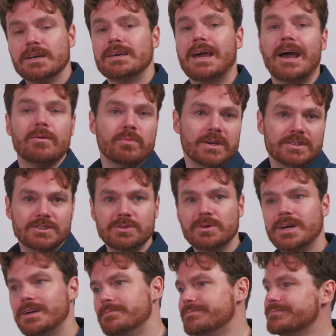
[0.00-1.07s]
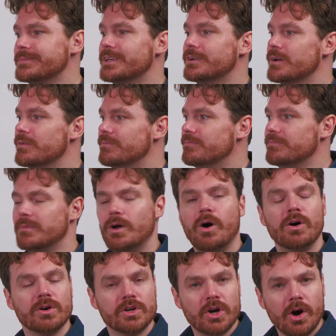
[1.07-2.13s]
Can we do it,
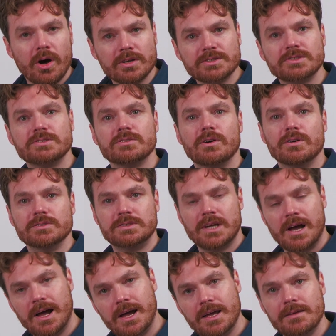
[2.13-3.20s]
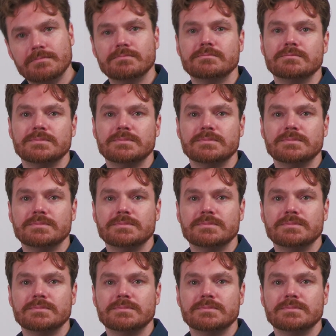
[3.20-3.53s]
on cost, on time,